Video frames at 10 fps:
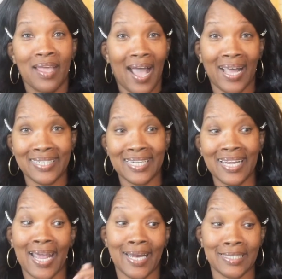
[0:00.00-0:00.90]
I did it
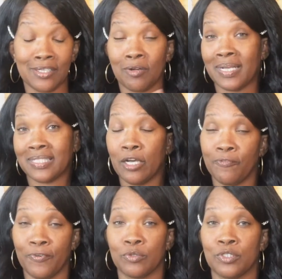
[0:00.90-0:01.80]
and I did it on my cell
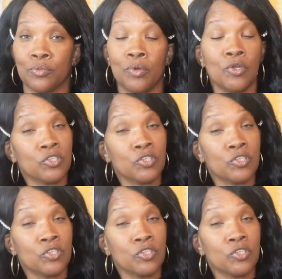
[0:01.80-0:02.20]
phone too.